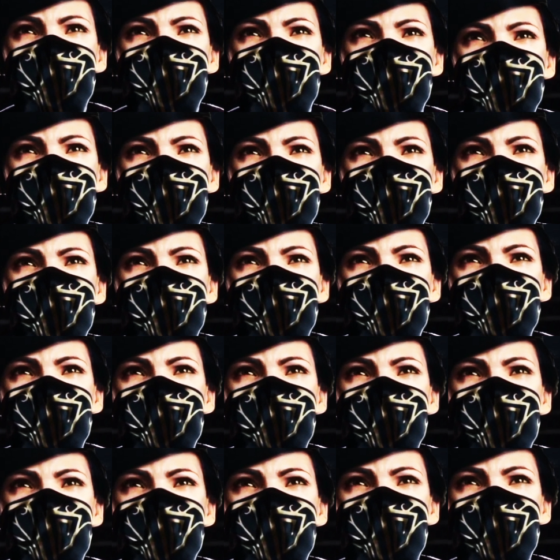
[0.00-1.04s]
Next, we get a little
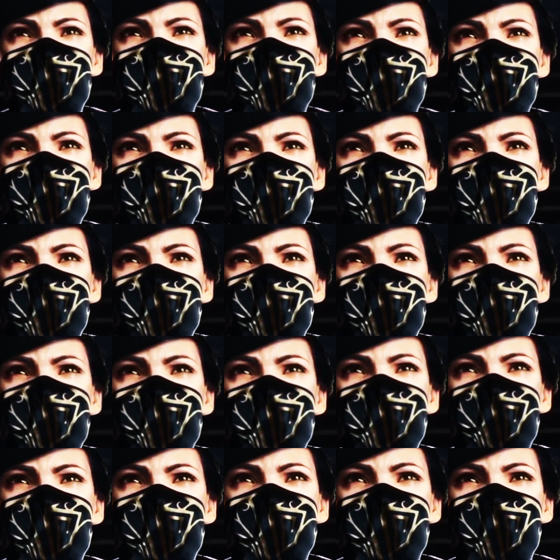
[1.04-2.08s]
special glimpse
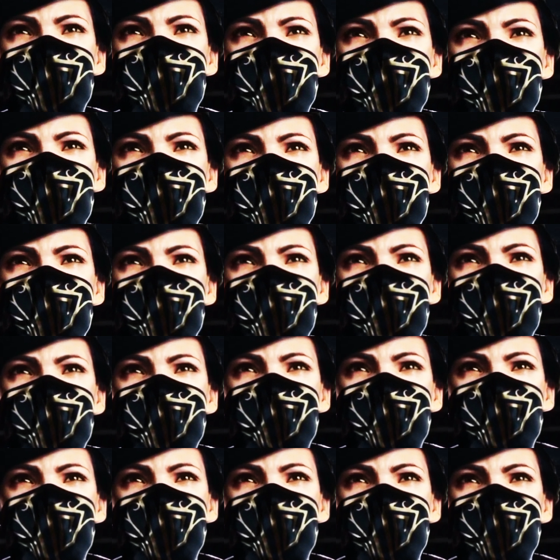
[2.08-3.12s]
into the VR
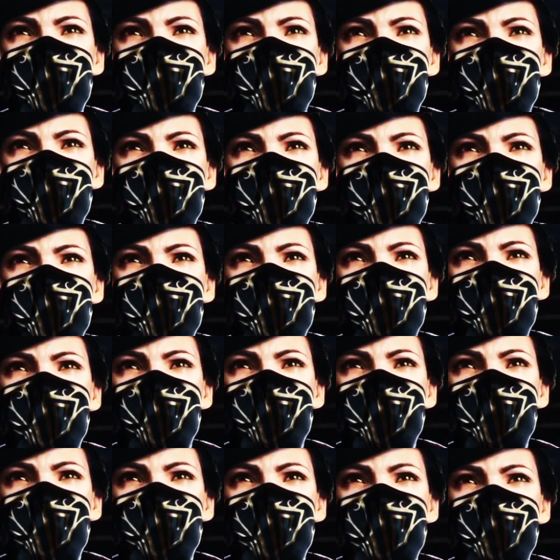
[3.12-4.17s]
future of Bethesda, where
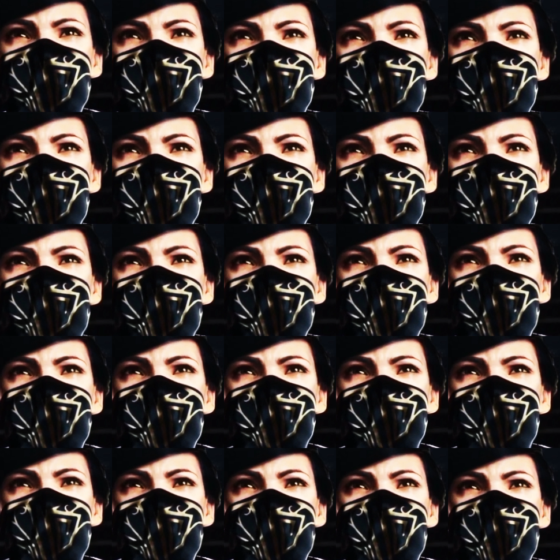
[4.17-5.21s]
they announced both Doom
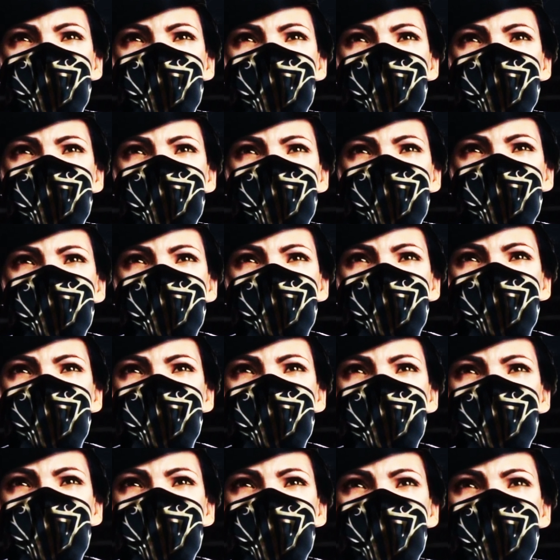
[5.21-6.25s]
and Fallout 4 are
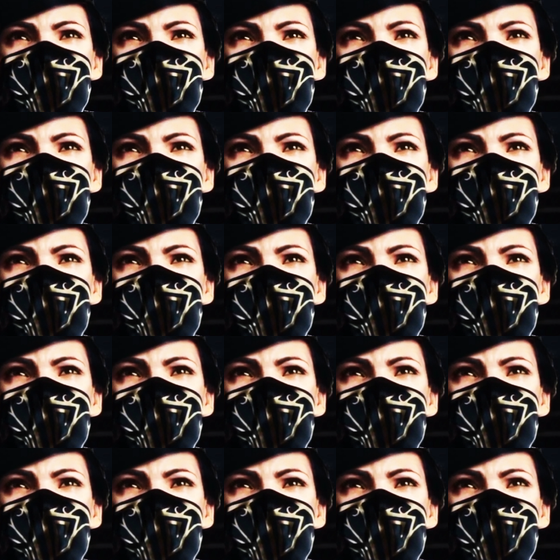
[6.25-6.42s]
going to be